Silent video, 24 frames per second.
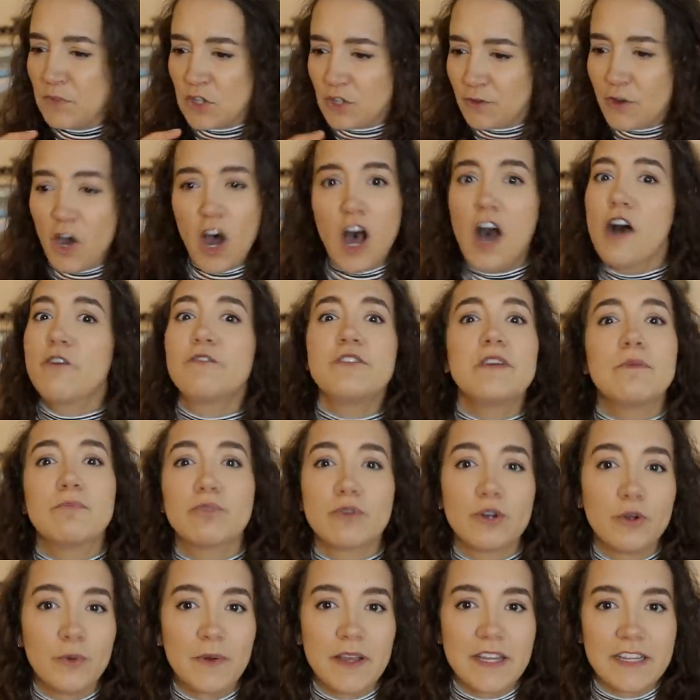coffee
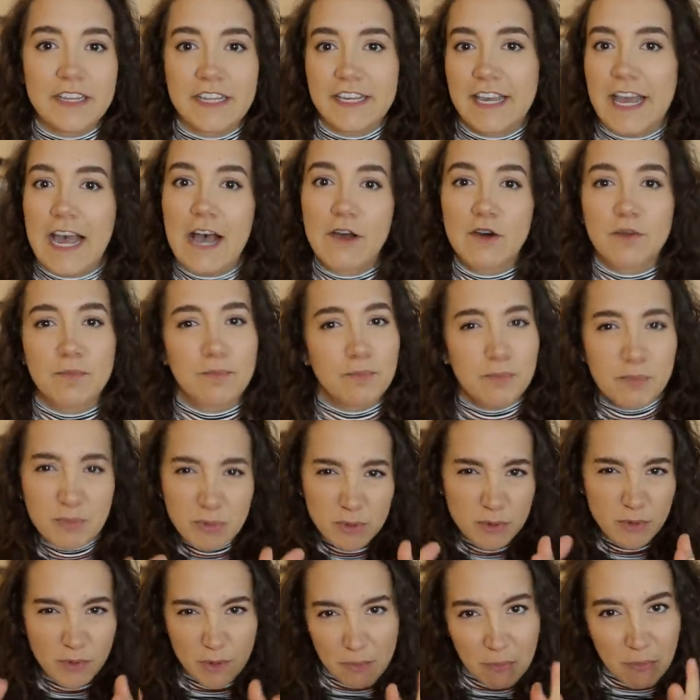brewing, like how to
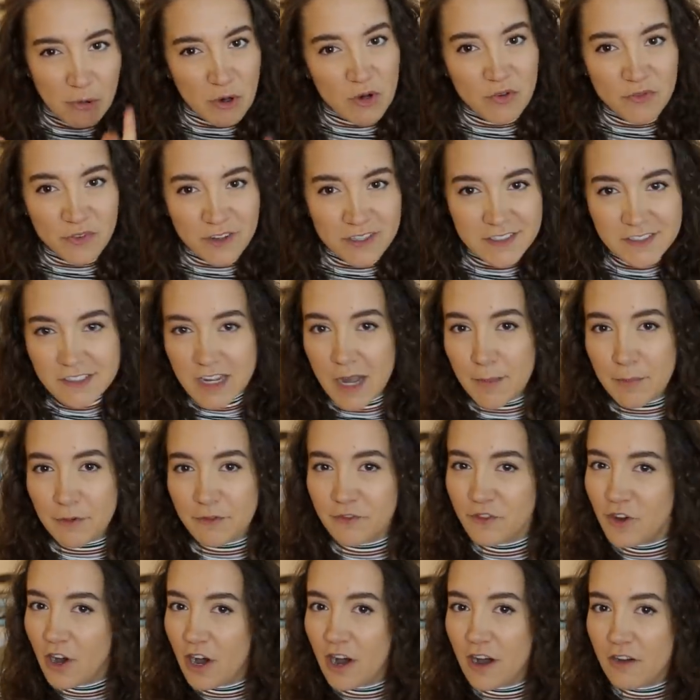brew the perfect cup
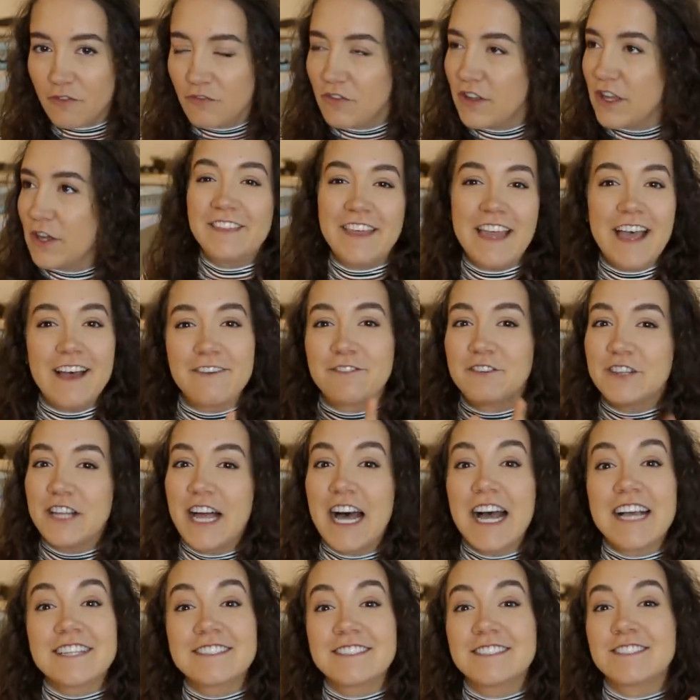of coffee. They have
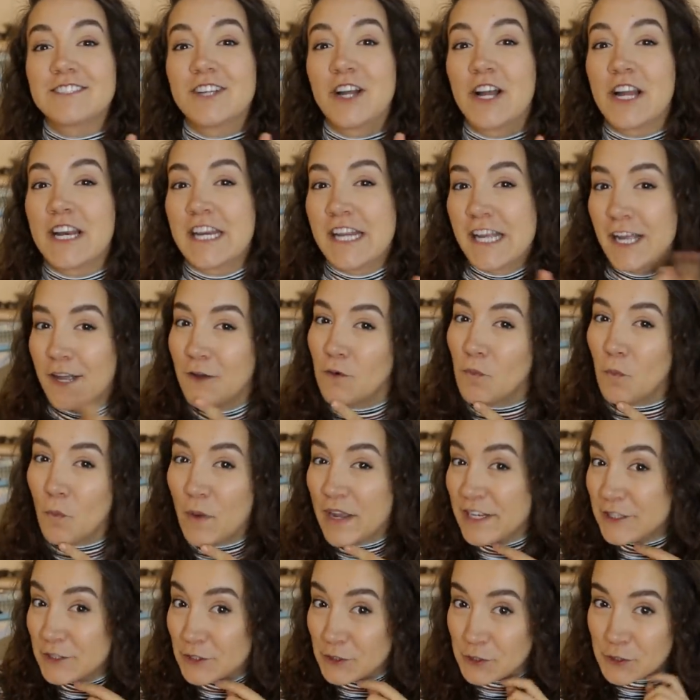classes on
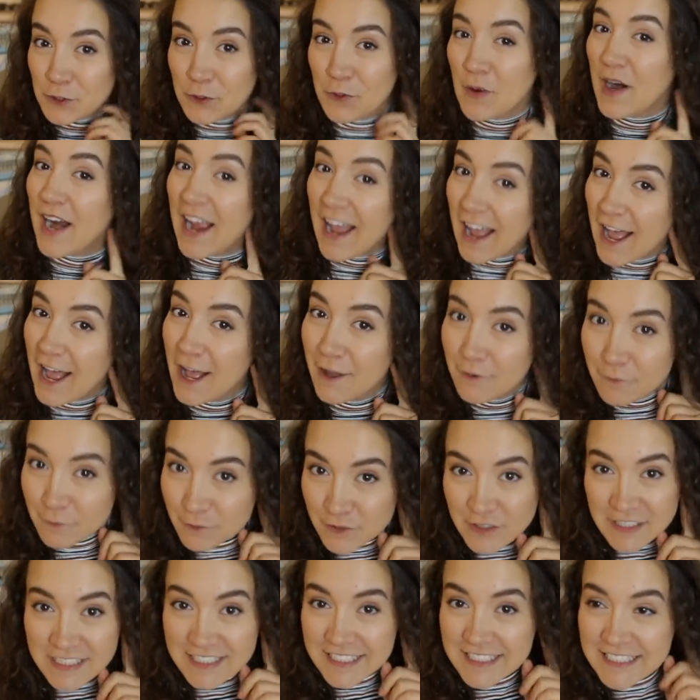
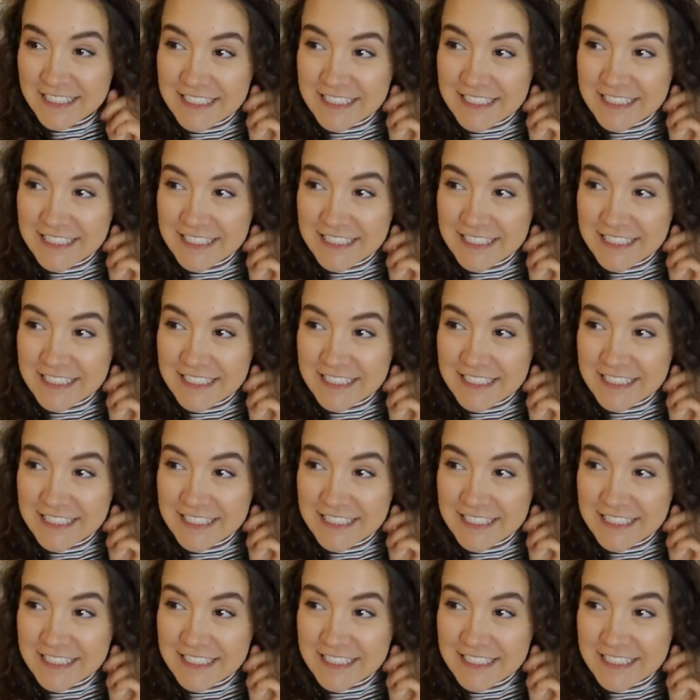witchcraft,